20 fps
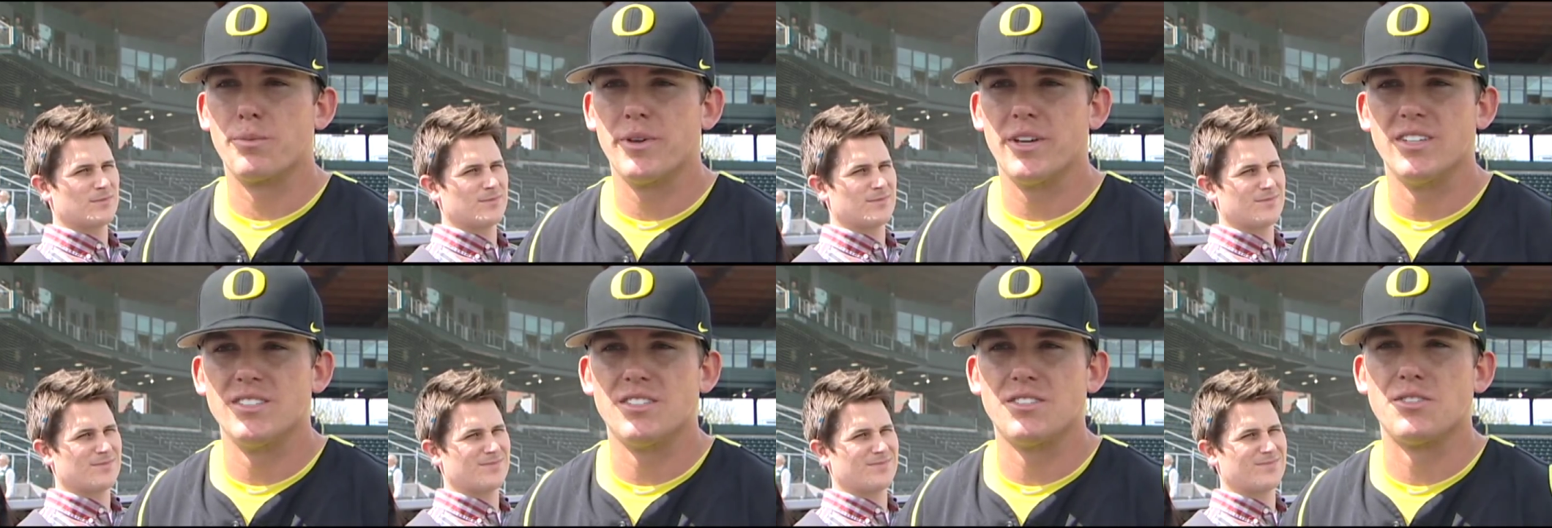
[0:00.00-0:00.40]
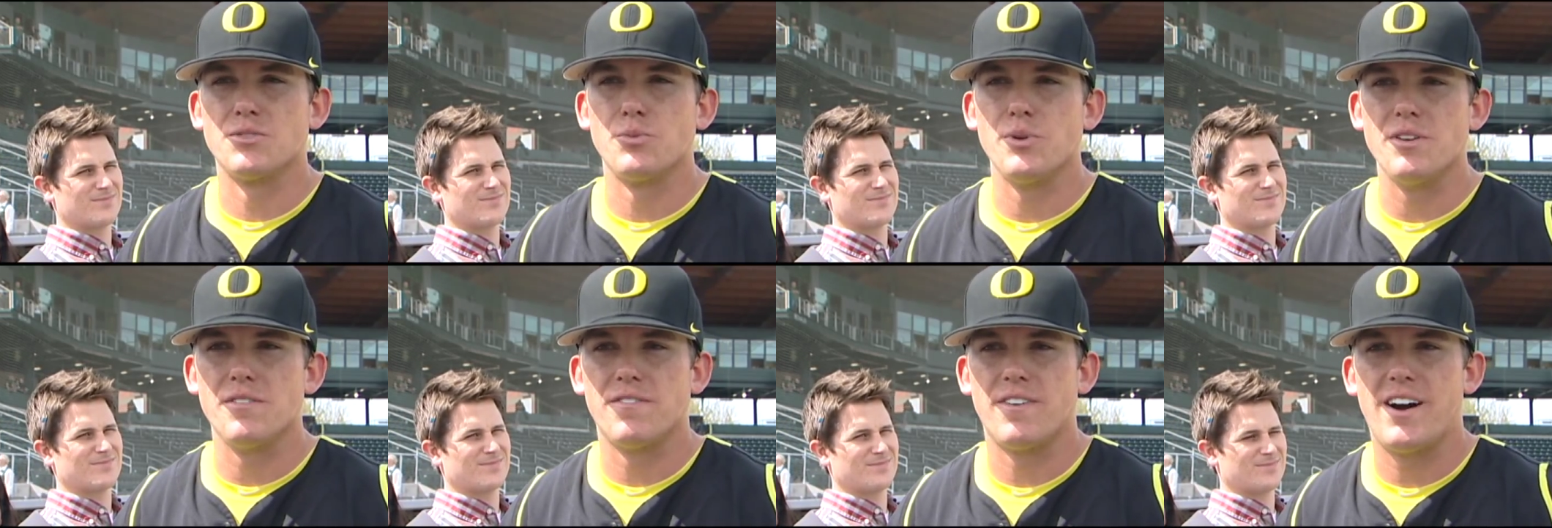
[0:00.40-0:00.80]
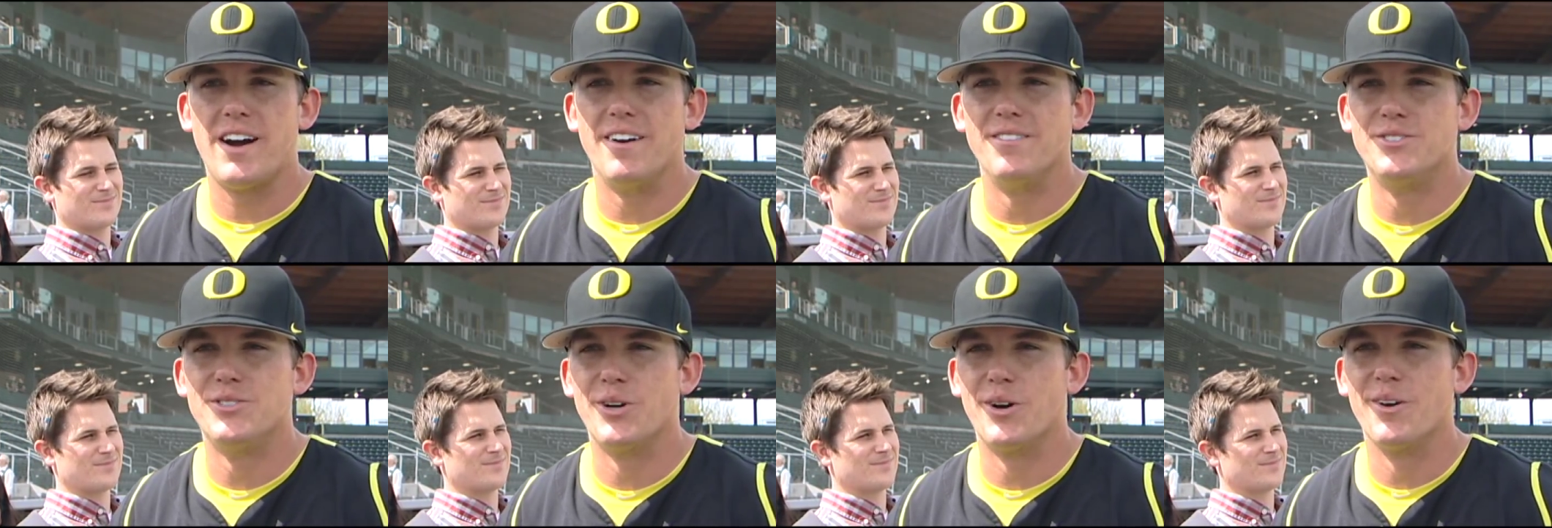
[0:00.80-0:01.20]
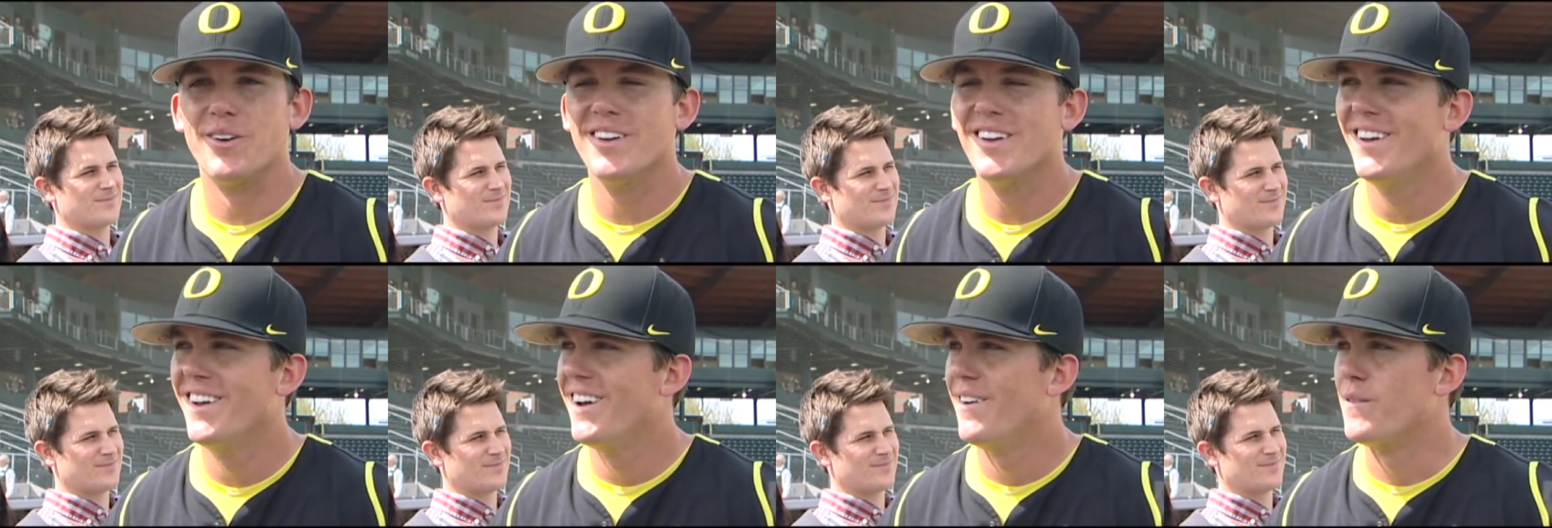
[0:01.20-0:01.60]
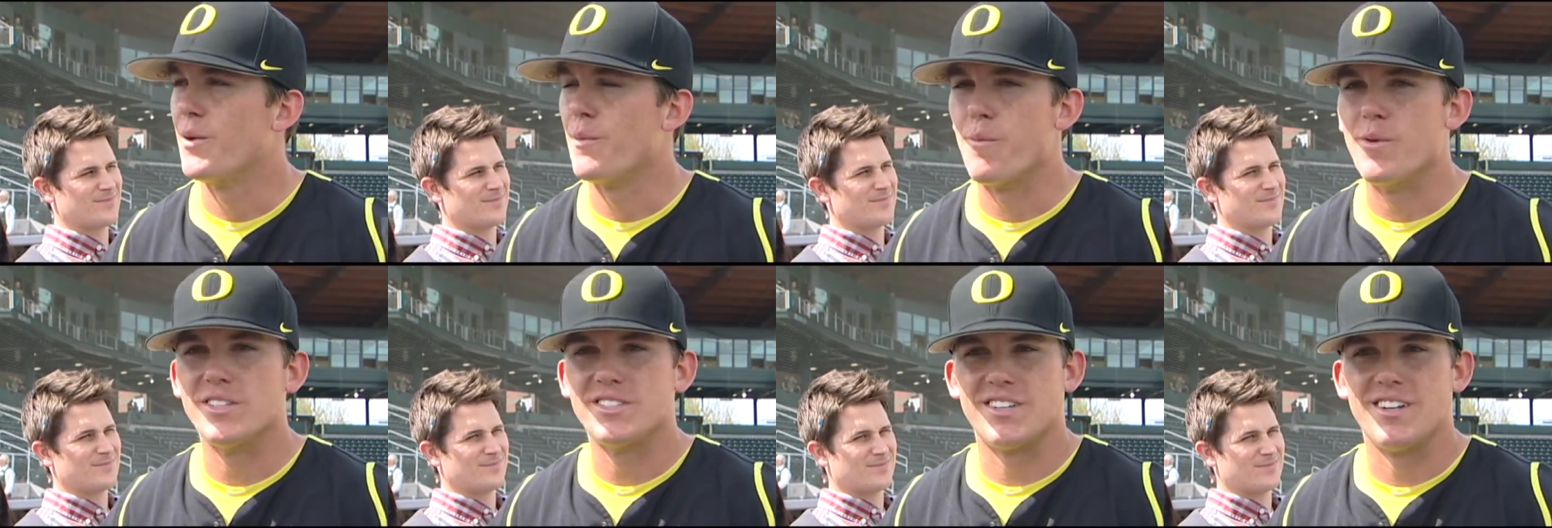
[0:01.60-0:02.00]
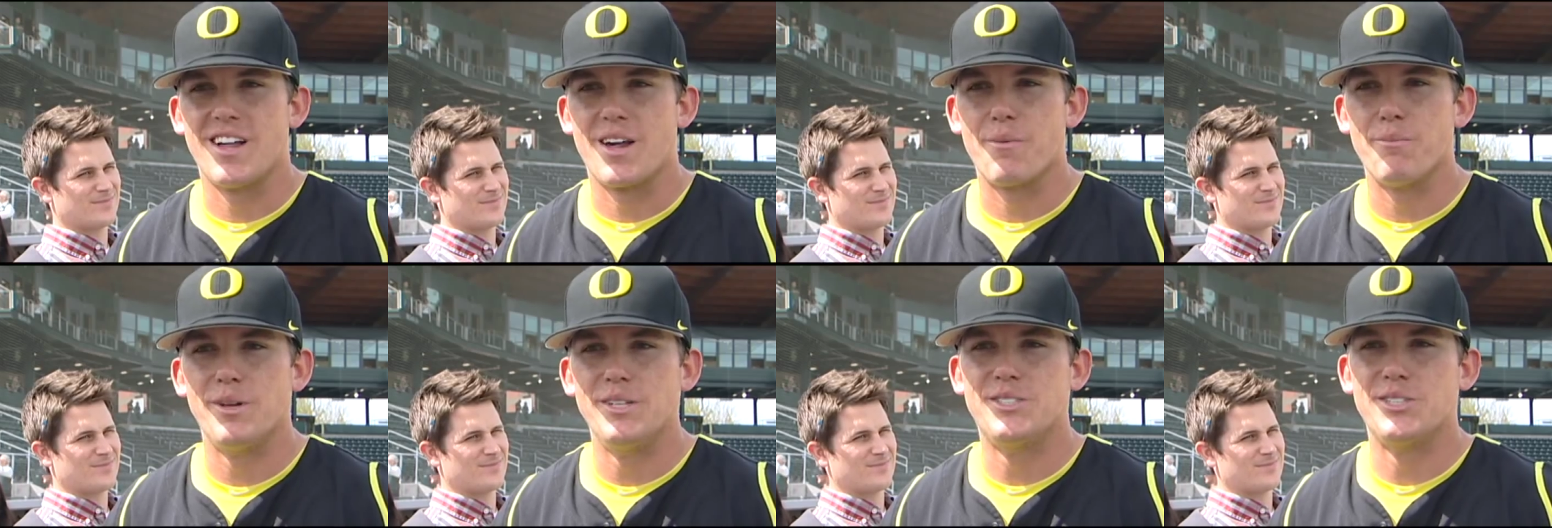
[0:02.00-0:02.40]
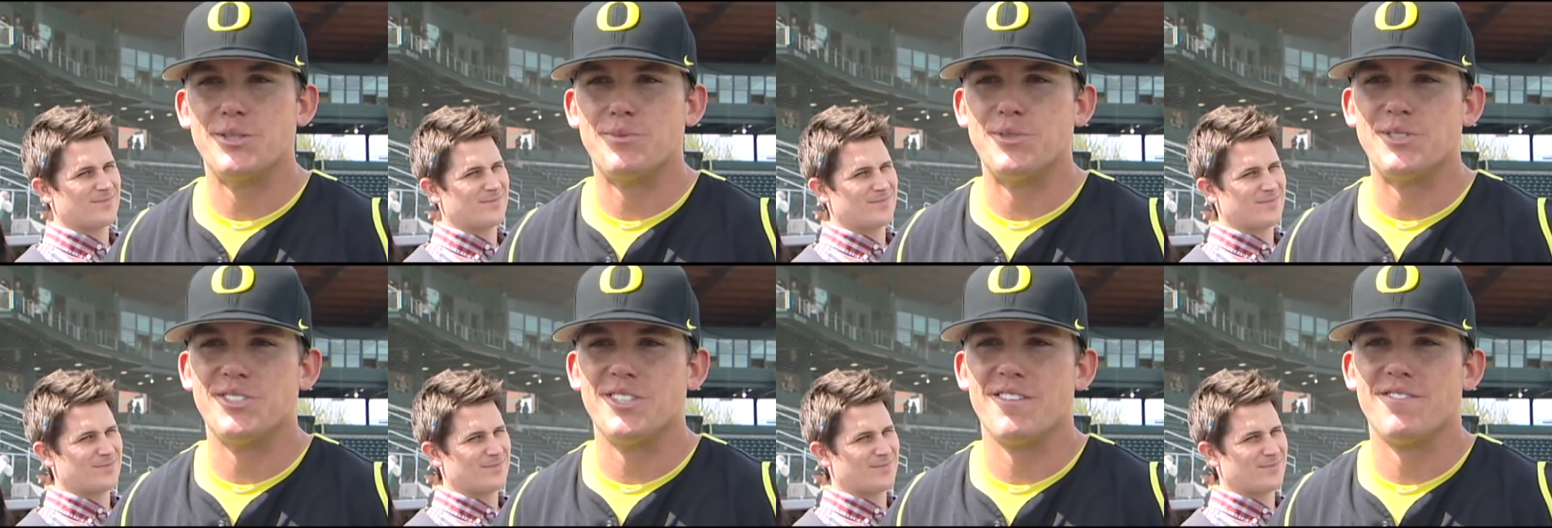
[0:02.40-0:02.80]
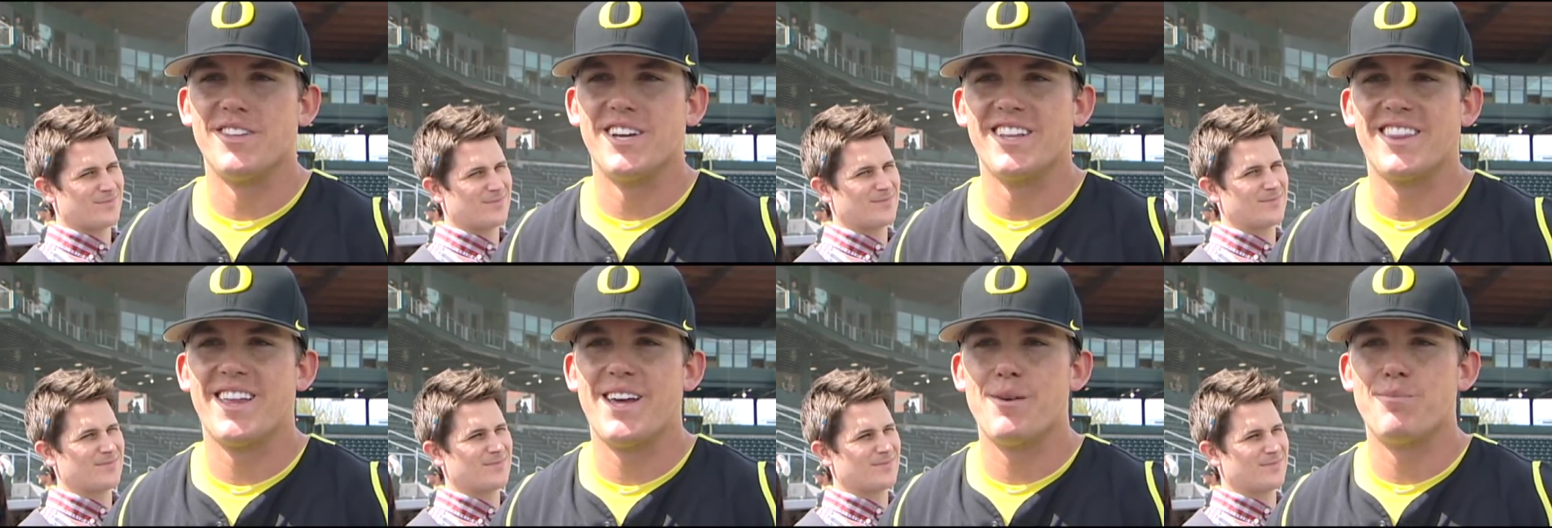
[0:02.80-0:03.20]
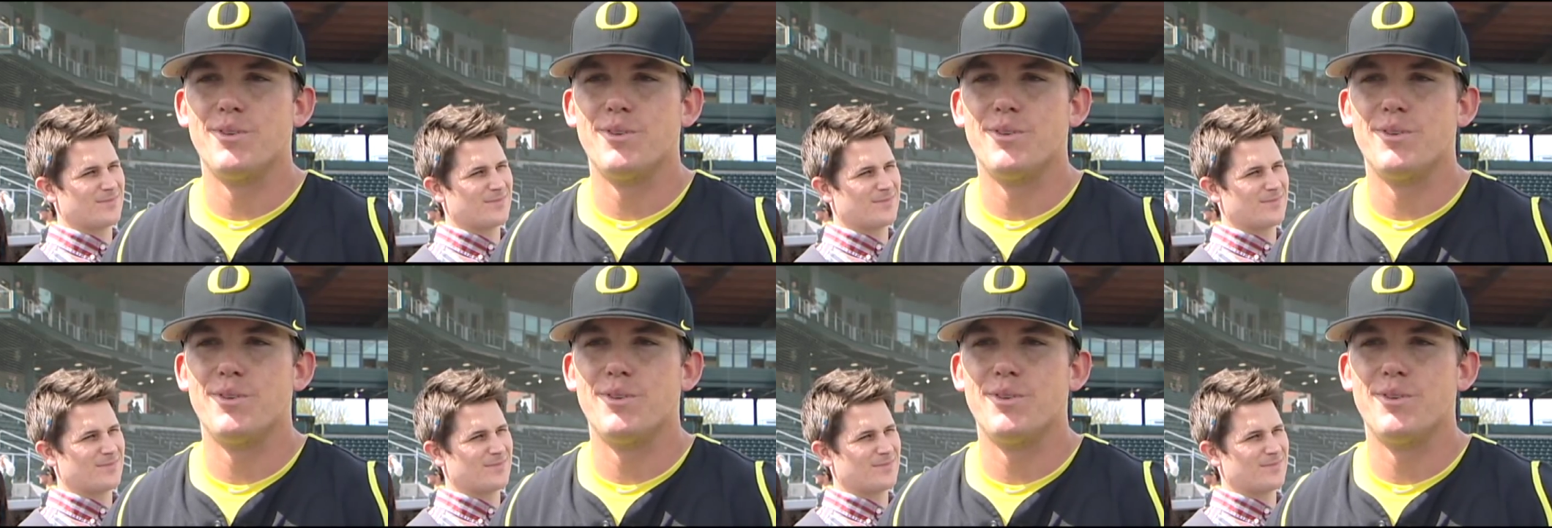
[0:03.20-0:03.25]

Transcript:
Speaker 1: because this is week five, so I'm going to be missing a lot of midterms and stuff like that.